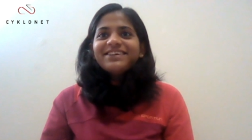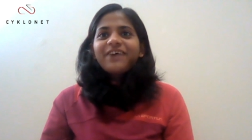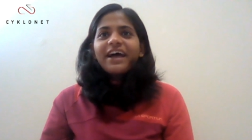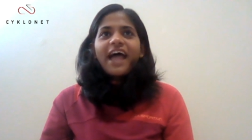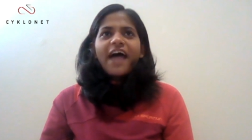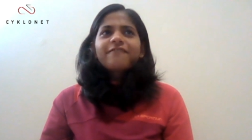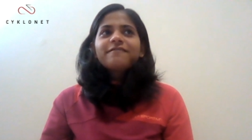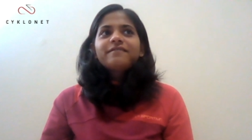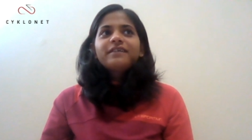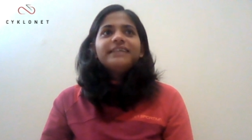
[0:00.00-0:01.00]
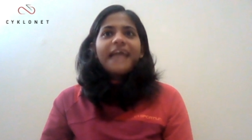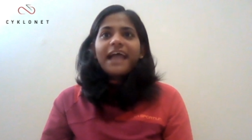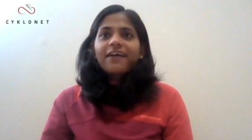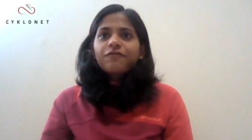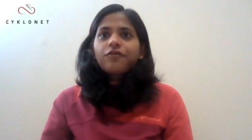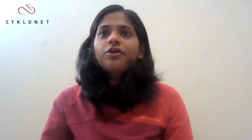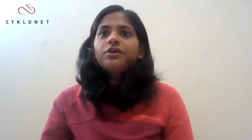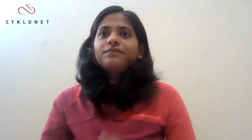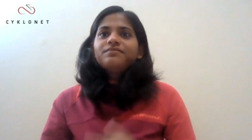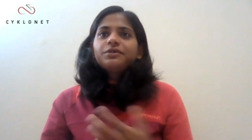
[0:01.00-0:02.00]
I have a knack
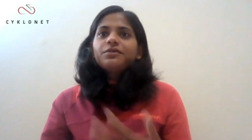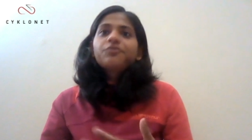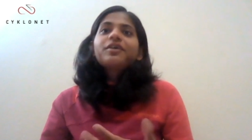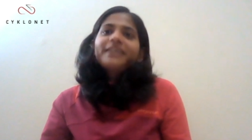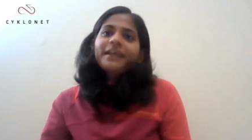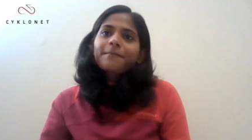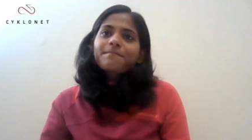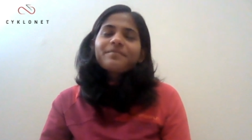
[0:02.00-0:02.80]
for running.